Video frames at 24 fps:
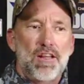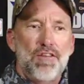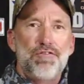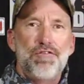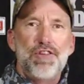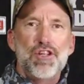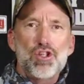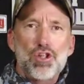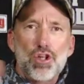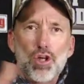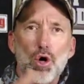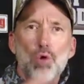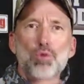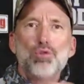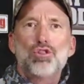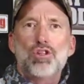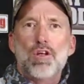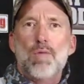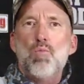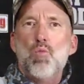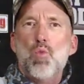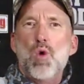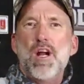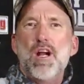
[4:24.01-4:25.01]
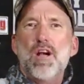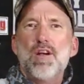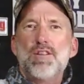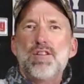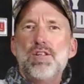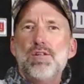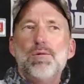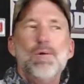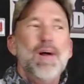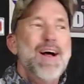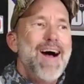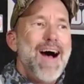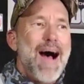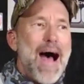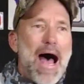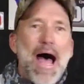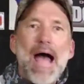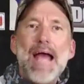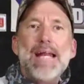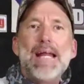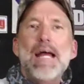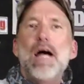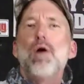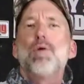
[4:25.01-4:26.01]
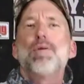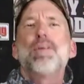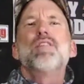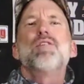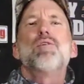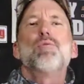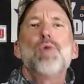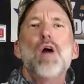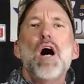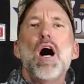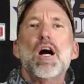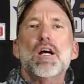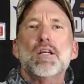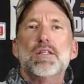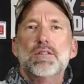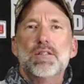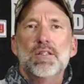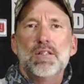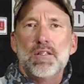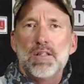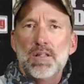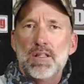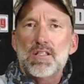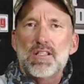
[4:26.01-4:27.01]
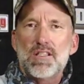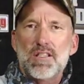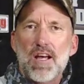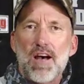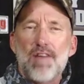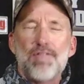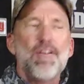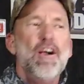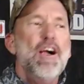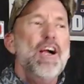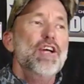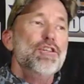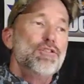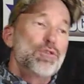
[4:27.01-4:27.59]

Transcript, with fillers: The fish go somewhere to hide out in the rocks and in the stuff.